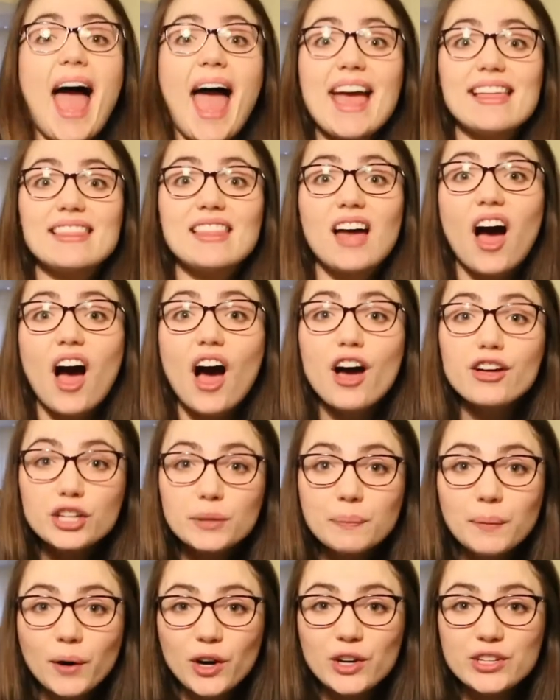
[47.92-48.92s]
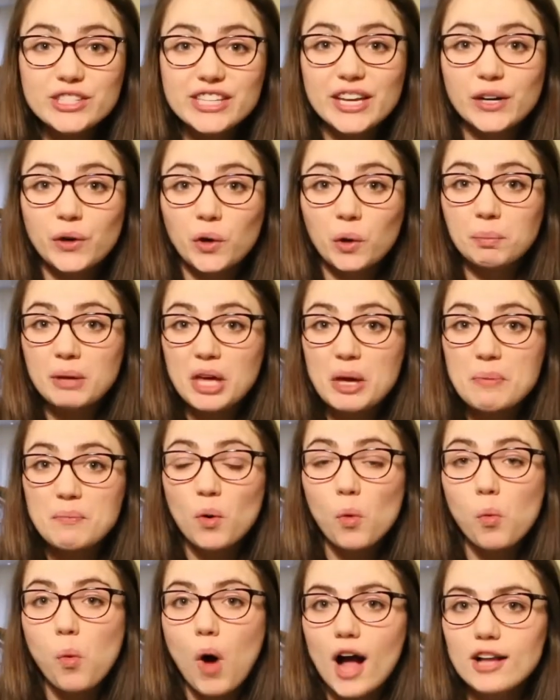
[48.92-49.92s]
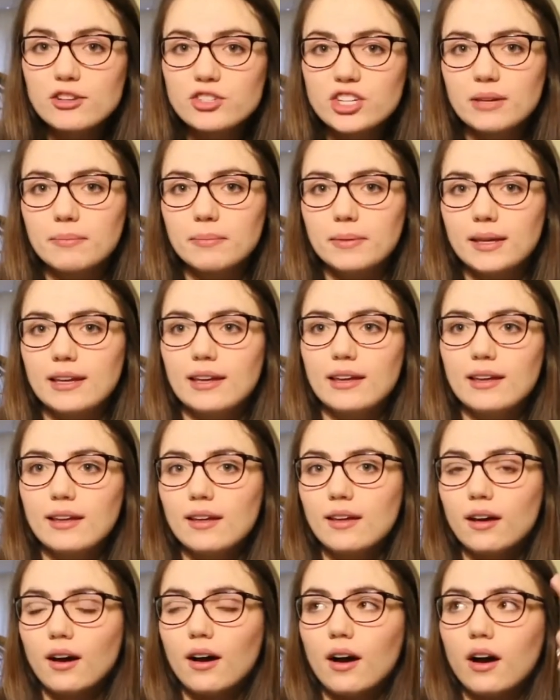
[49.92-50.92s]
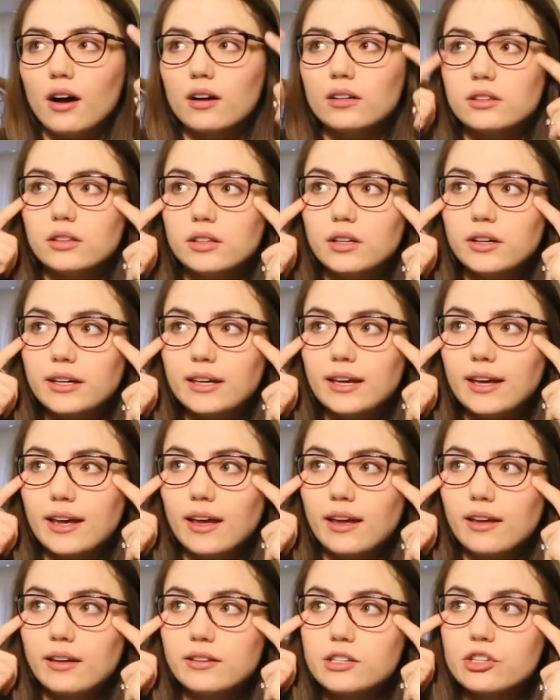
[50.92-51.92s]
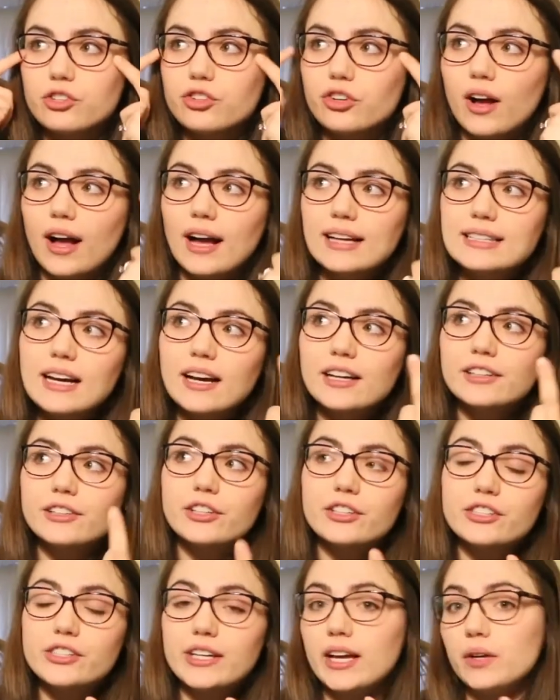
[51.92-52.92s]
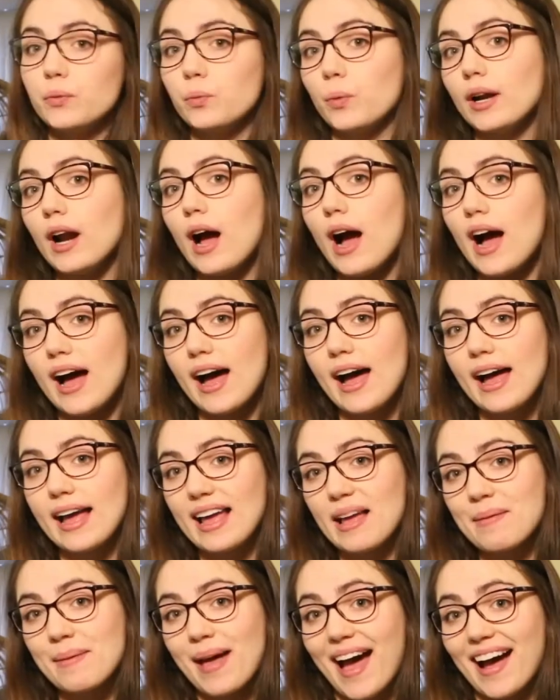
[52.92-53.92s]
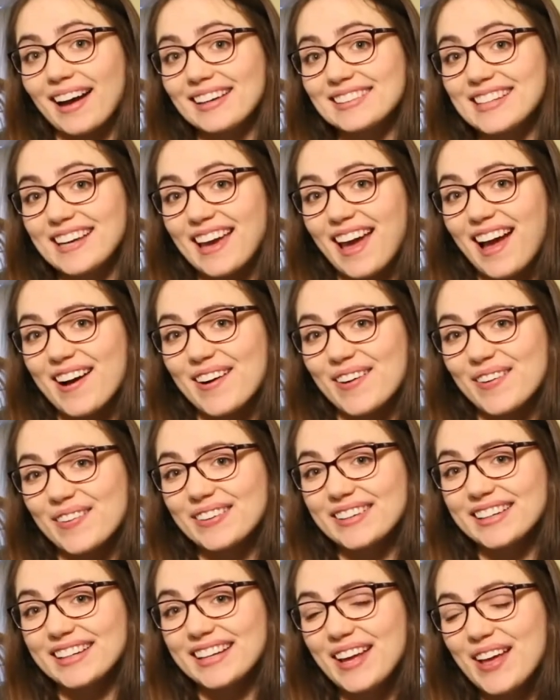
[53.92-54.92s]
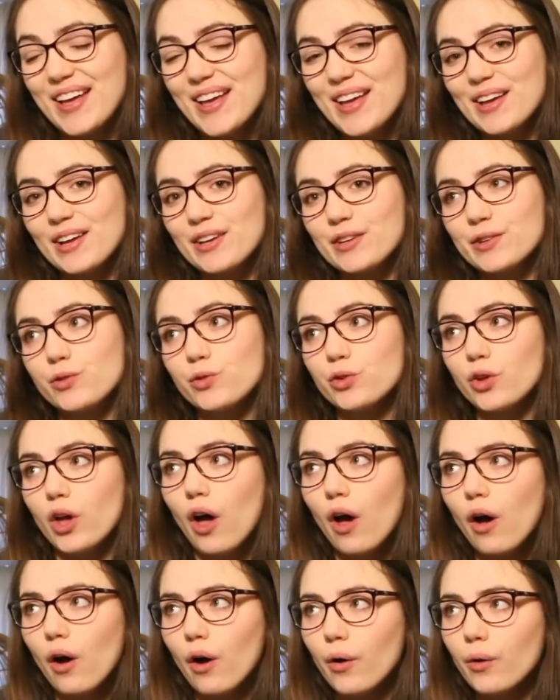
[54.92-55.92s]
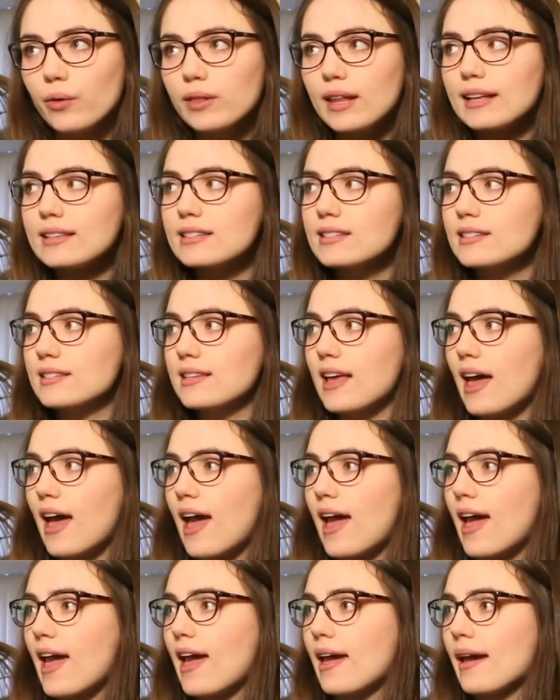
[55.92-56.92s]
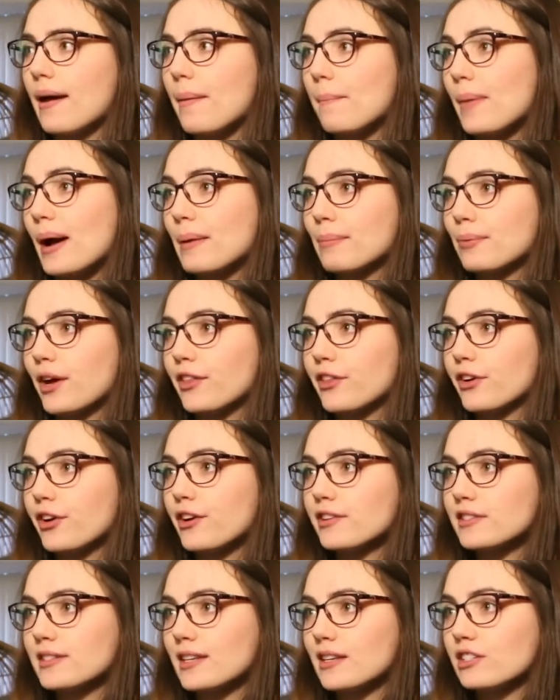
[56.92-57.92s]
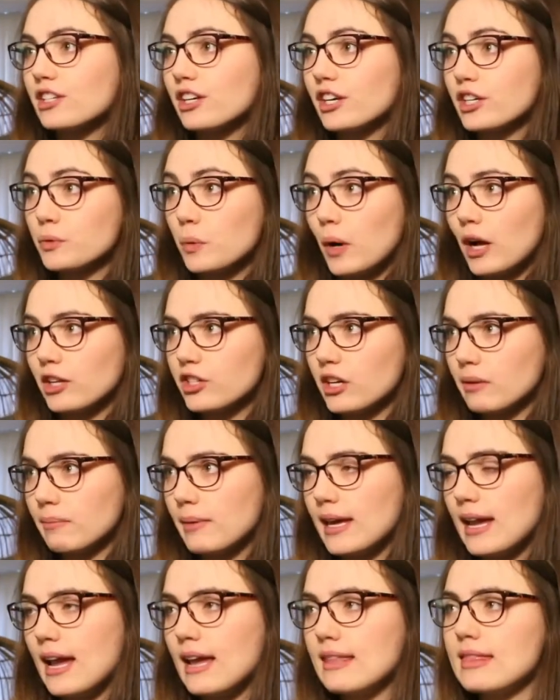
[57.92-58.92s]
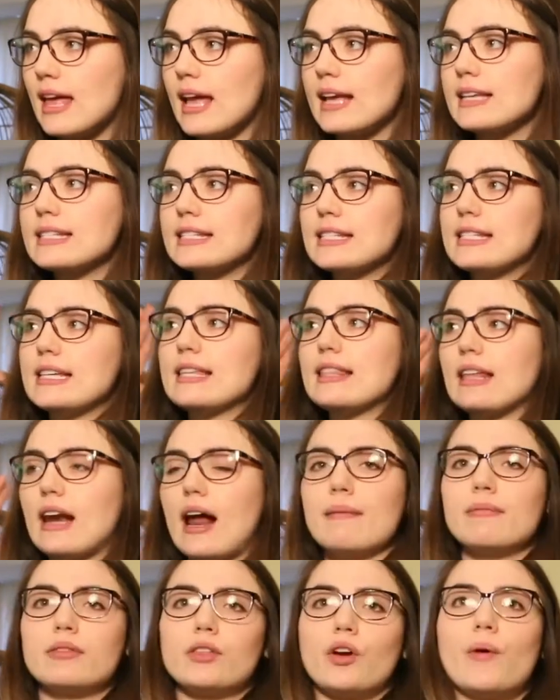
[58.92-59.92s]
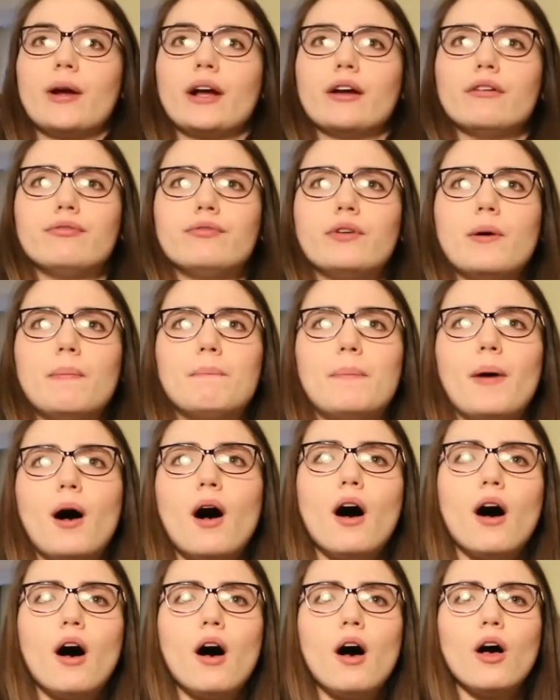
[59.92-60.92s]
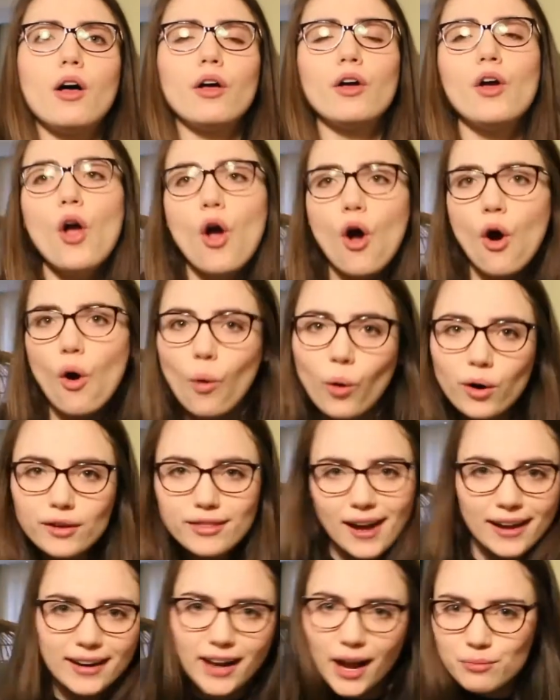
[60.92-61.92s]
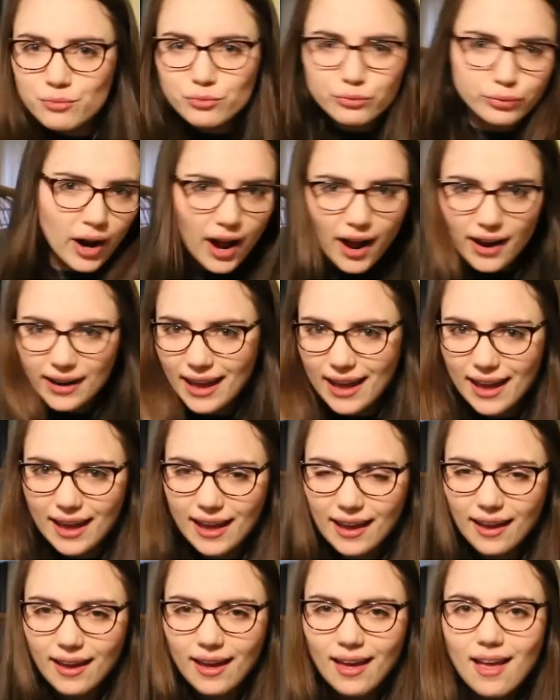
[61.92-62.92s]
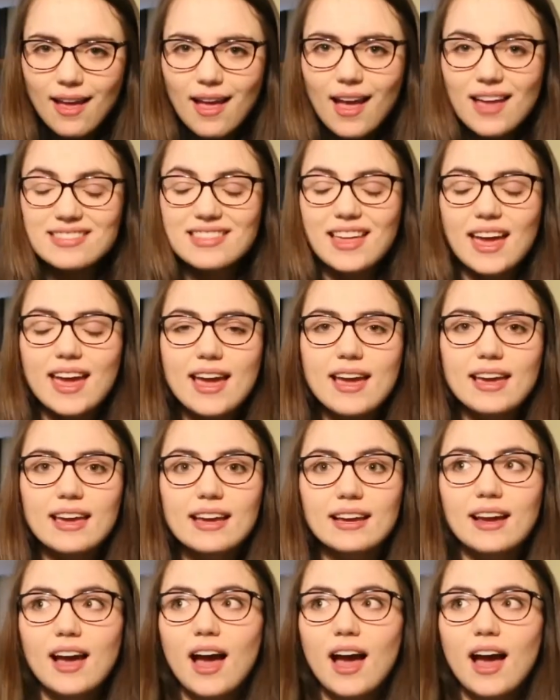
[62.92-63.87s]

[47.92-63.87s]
And the other person or people watching me are looking to try to understand what I am acting out. So let's say my brother or sister is watching me and they see that I'm throwing a football or that I'm running, and they can